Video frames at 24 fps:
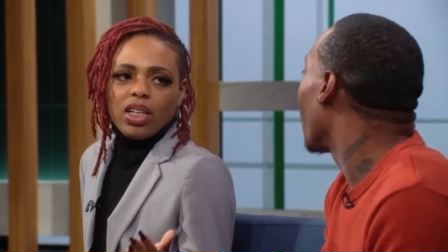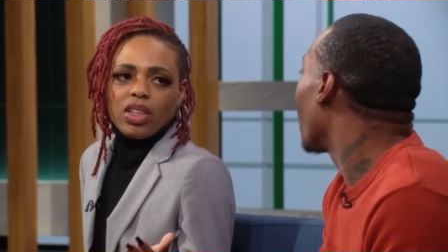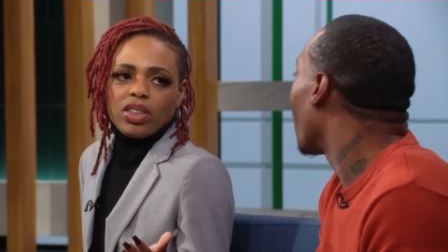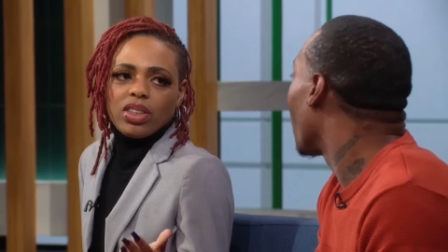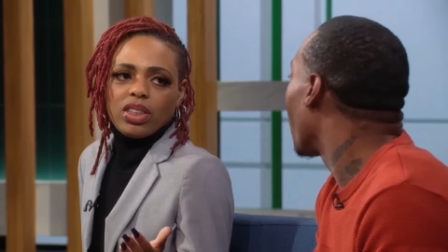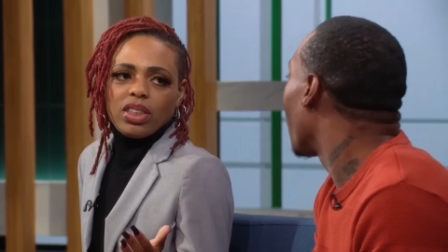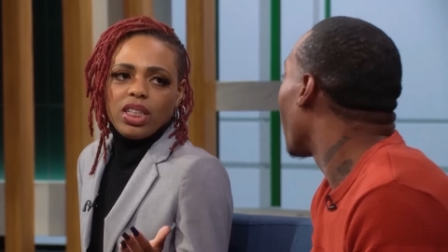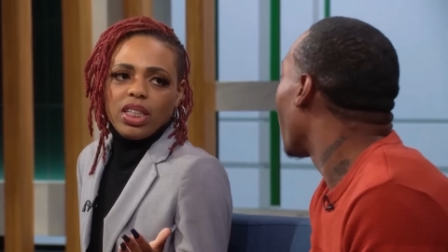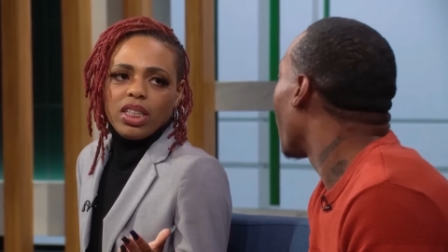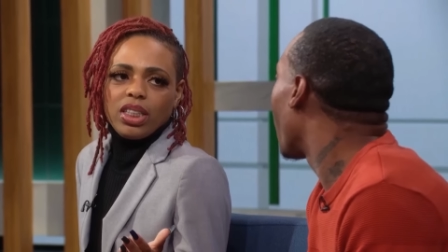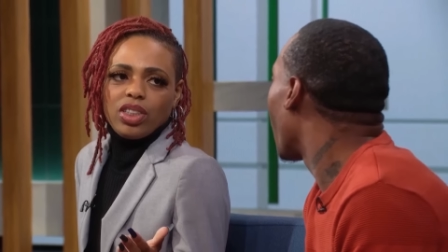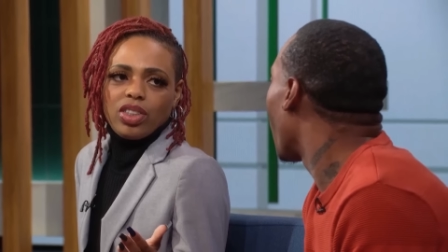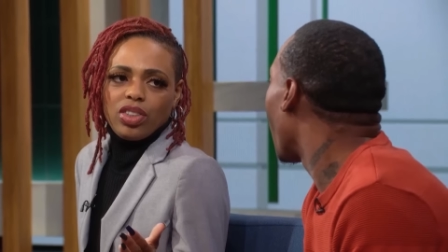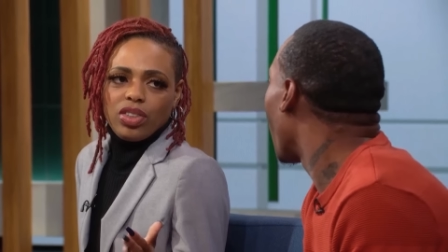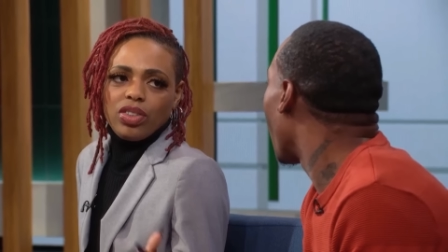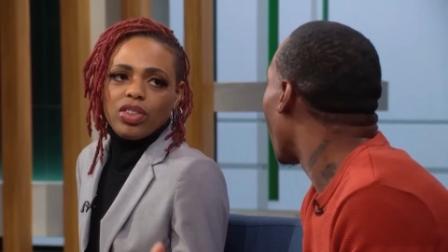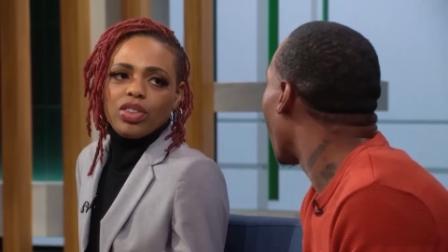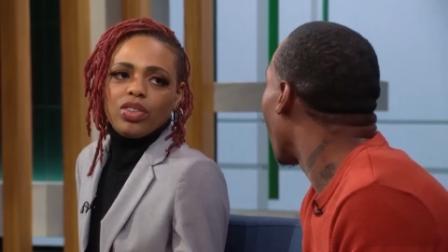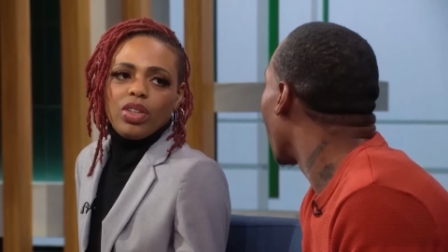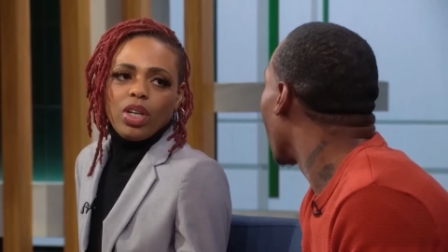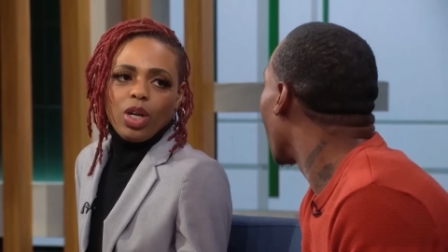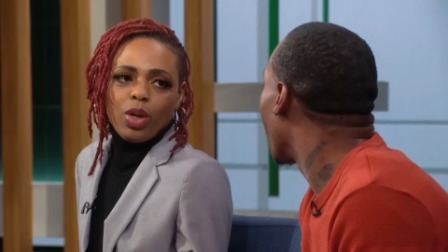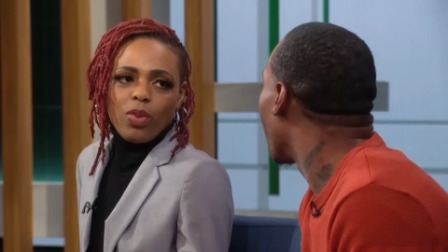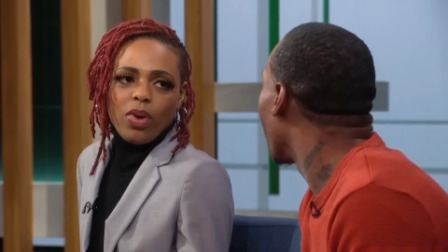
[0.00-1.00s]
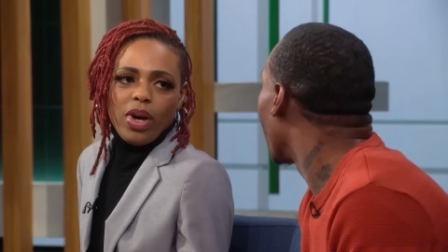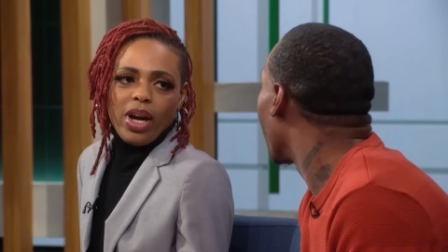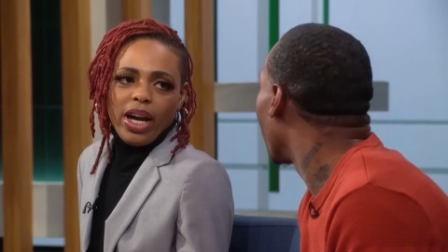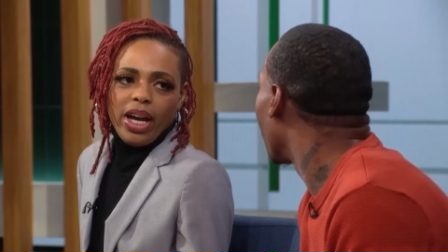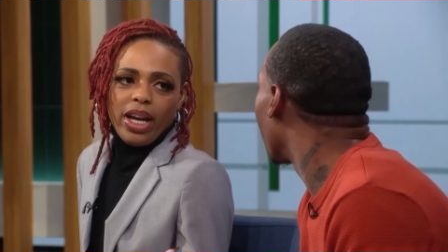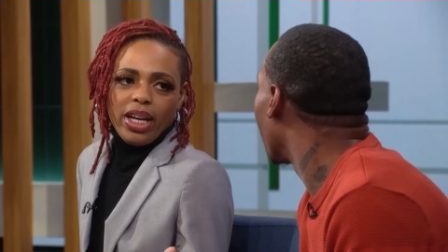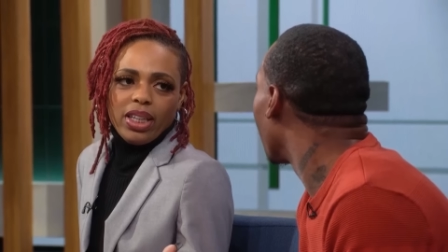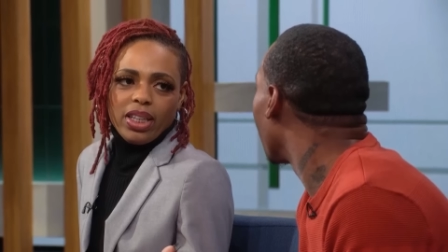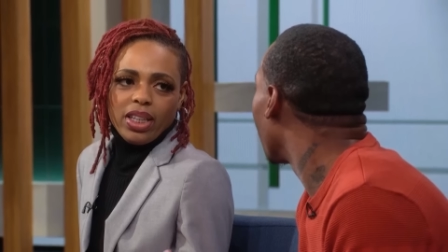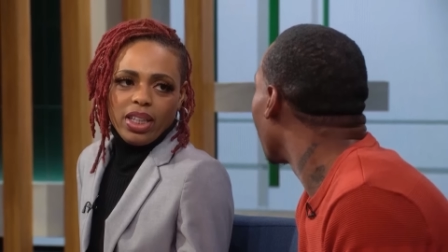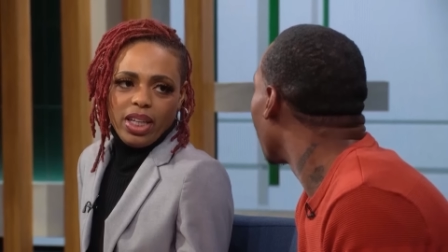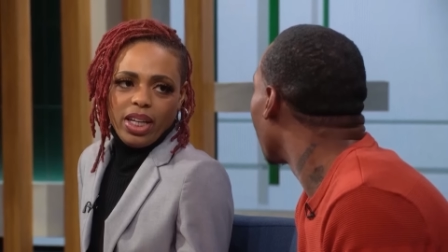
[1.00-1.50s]
those things. You do know
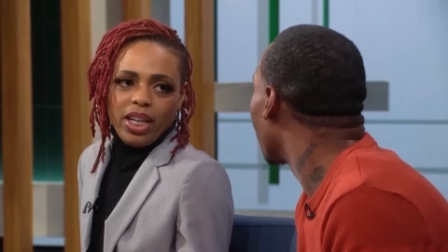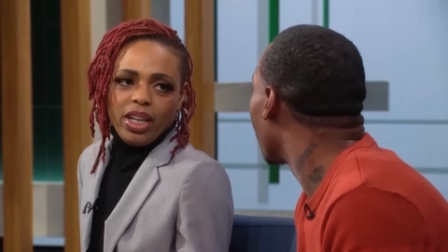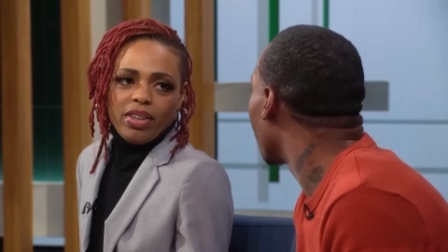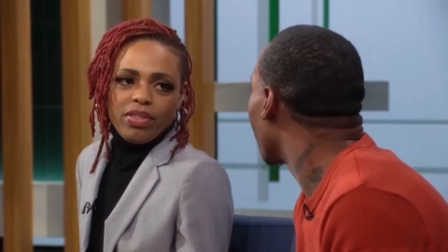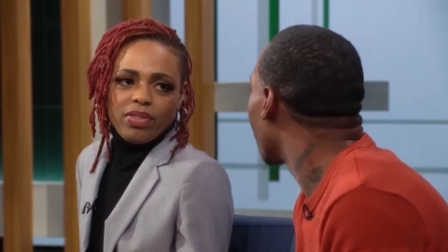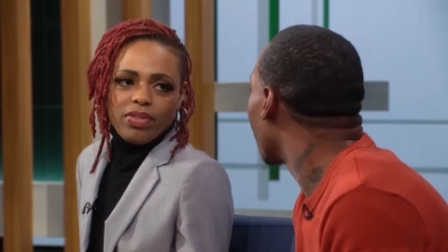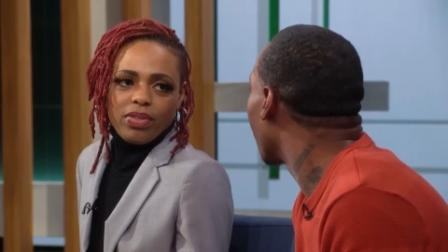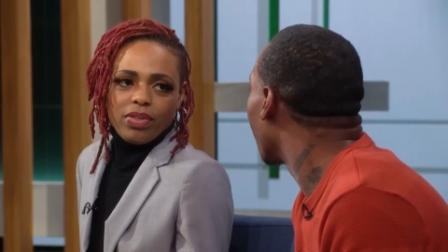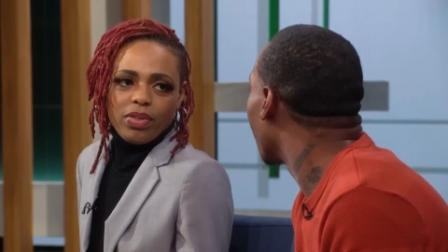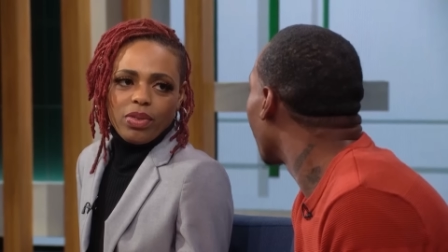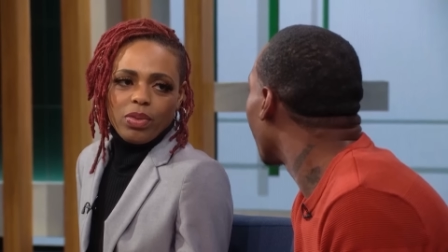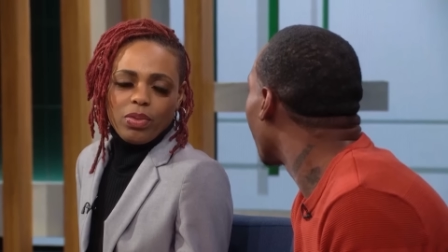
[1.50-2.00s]
why I left.